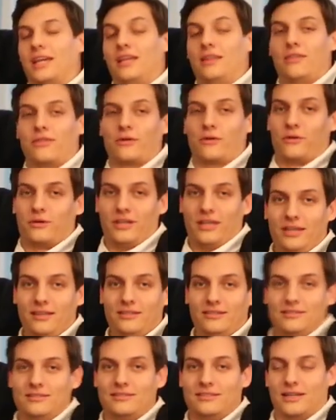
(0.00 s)
8:30.
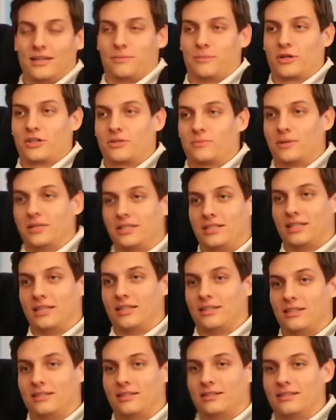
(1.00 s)
I brushed my
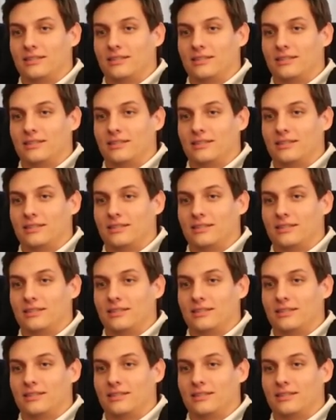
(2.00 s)
teeth. Story